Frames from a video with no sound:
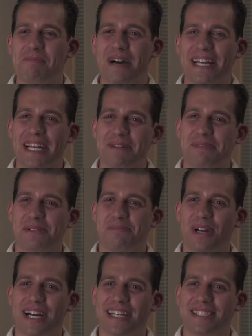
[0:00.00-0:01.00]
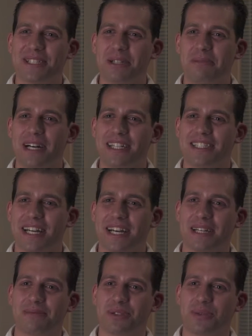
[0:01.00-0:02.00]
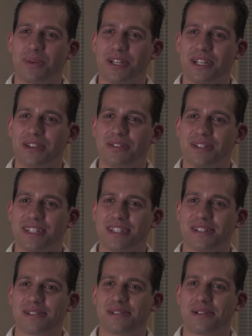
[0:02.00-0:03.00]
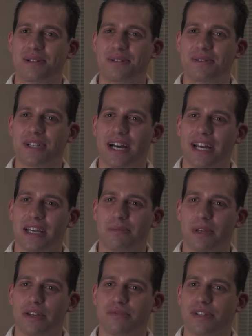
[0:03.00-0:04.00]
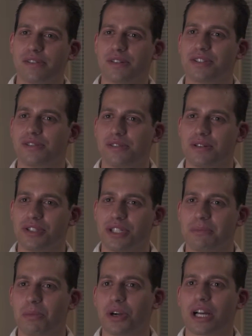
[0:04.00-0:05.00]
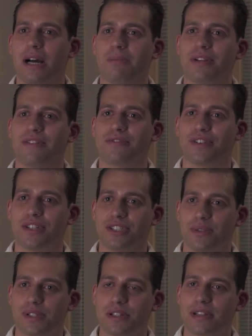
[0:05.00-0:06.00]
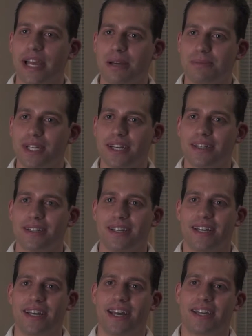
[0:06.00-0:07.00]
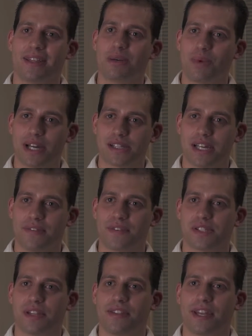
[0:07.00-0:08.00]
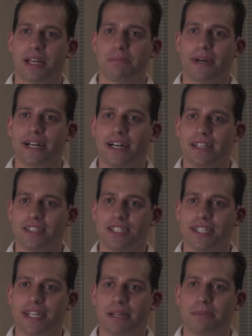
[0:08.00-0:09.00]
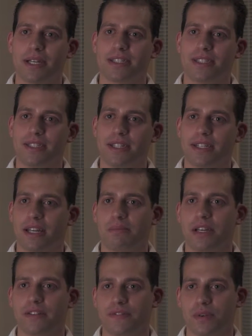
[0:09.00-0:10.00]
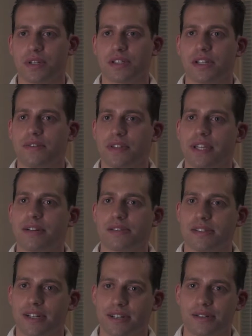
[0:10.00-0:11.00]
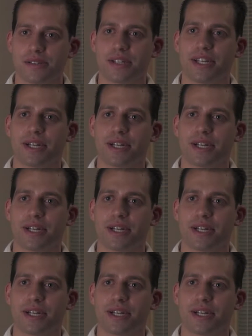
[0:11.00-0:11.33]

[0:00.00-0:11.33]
My name is Brian Dobosch. I am twenty-three years old. I am a research associate, more commonly referred to as a lab tech, at the Weiss Lab for Synthetic Biology at M I T, and I make forty-seven thousand dollars a